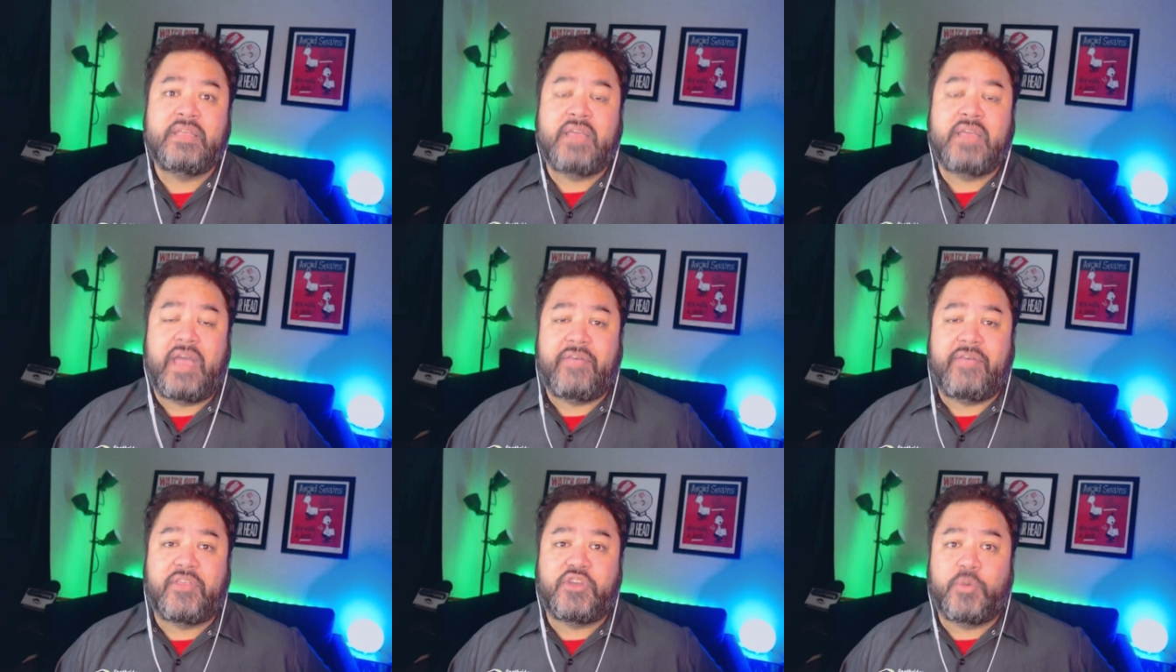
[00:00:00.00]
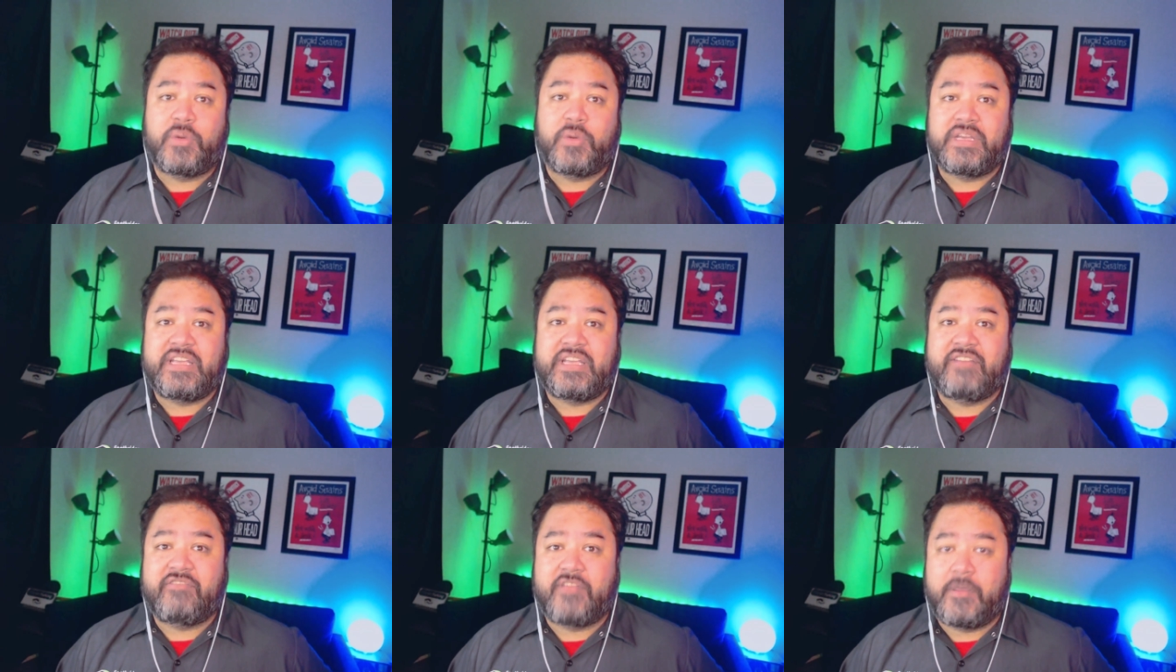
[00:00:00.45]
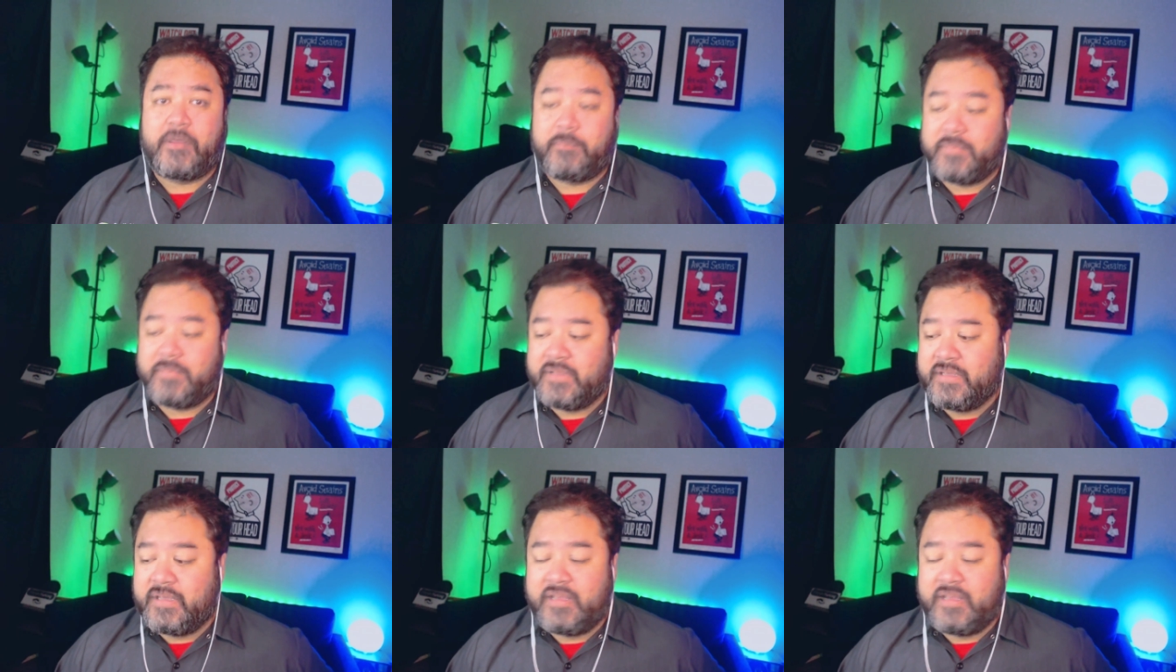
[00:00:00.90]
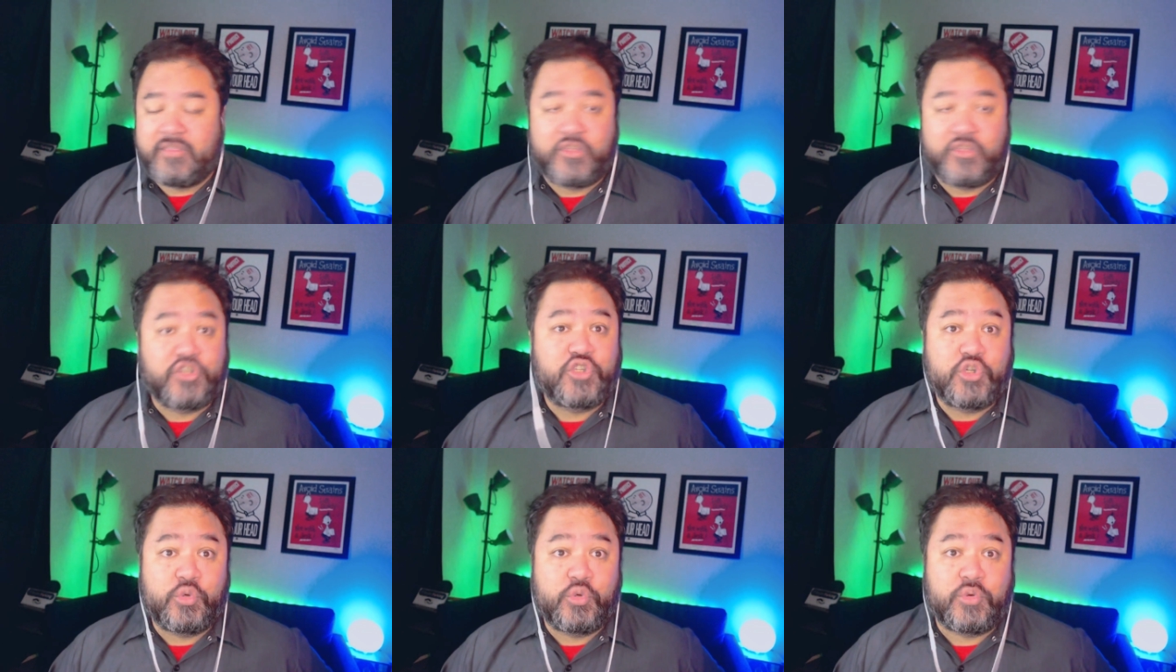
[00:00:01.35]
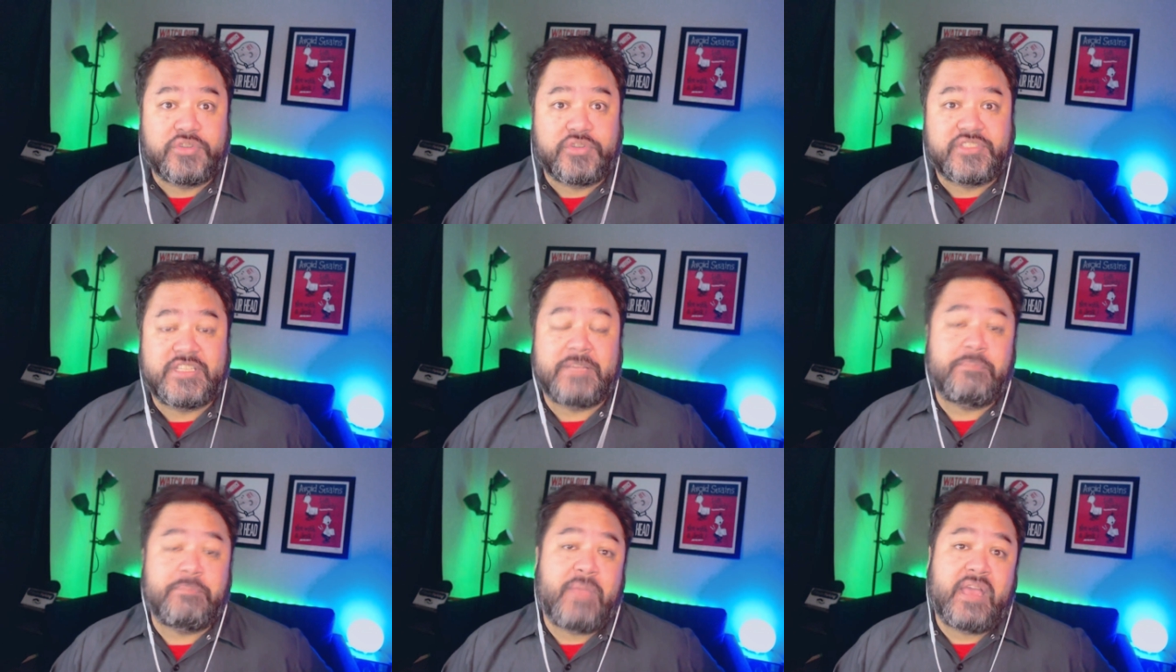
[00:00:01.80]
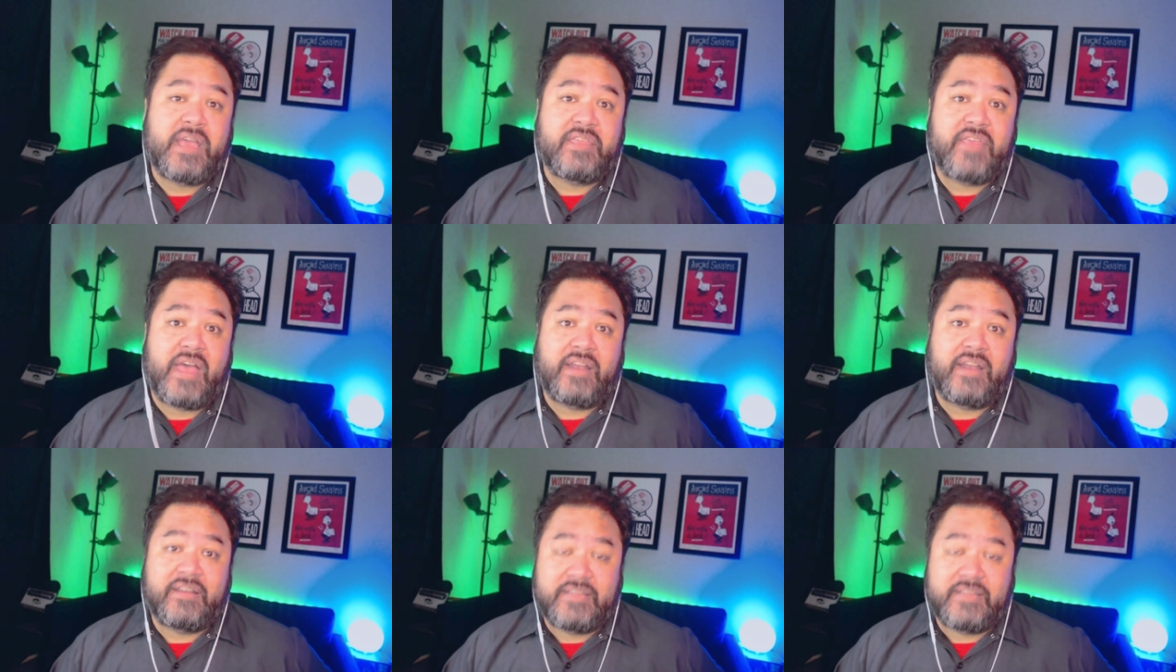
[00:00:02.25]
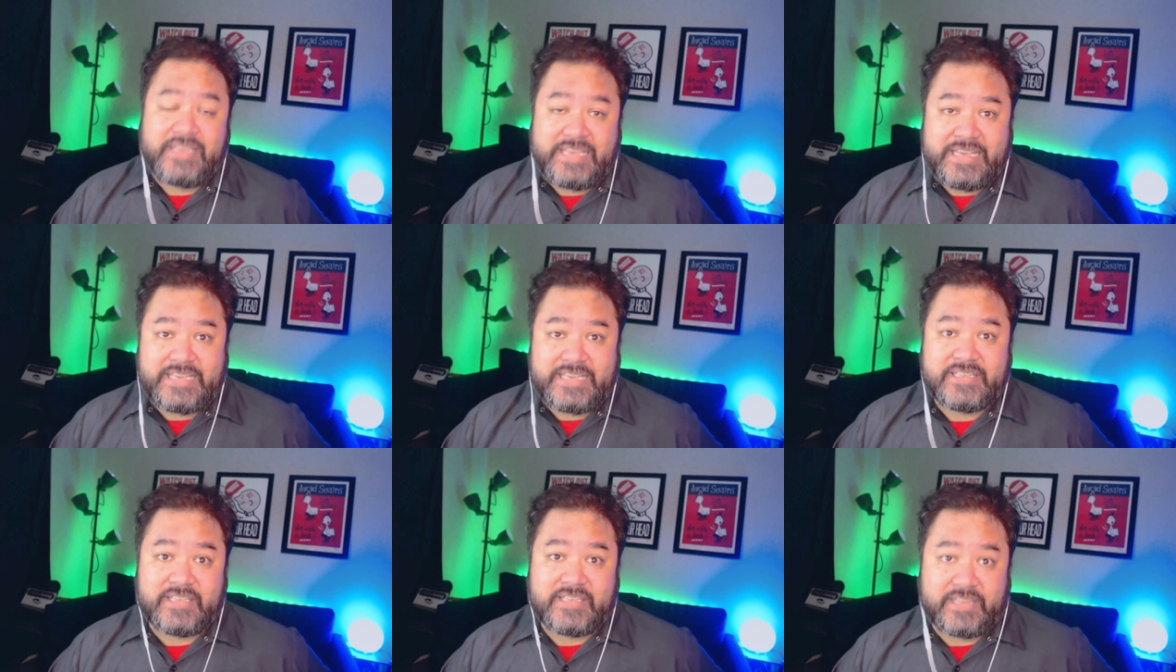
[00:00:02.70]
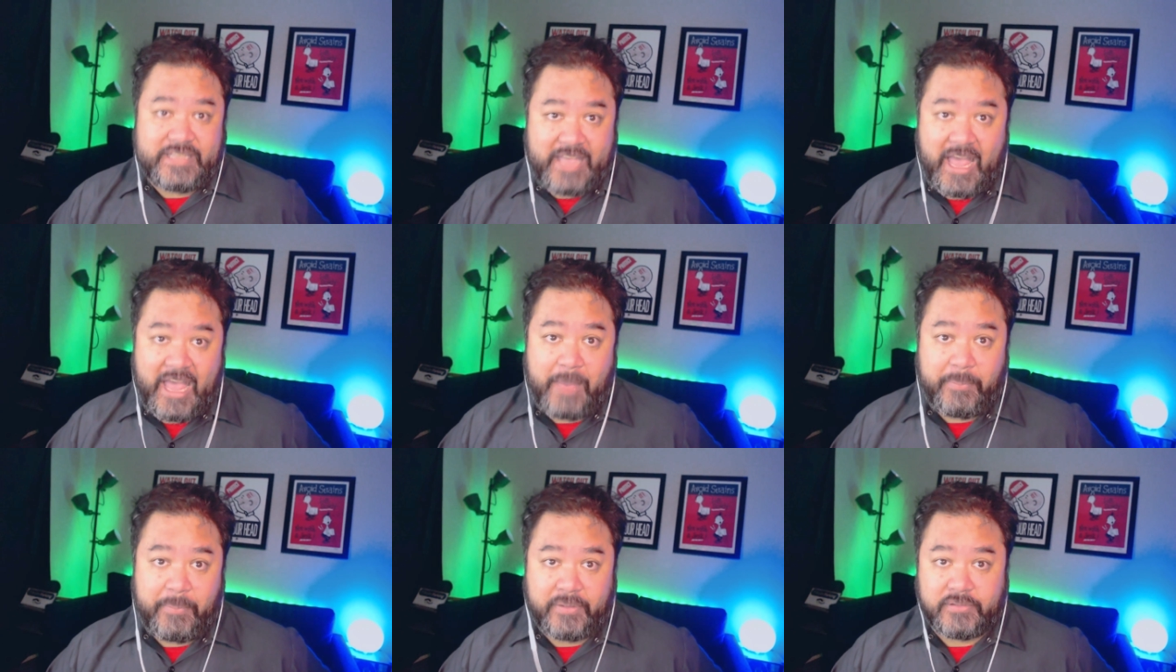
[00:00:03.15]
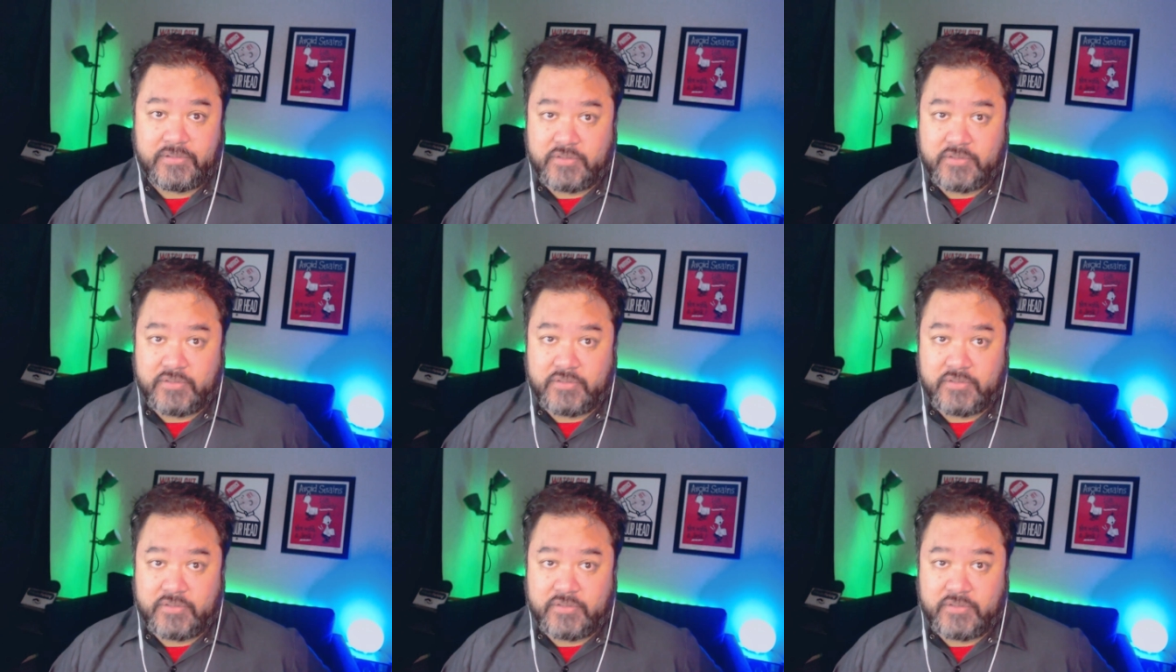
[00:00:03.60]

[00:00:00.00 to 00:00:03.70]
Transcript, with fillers: and then you want to give them the tools to make that easily happen.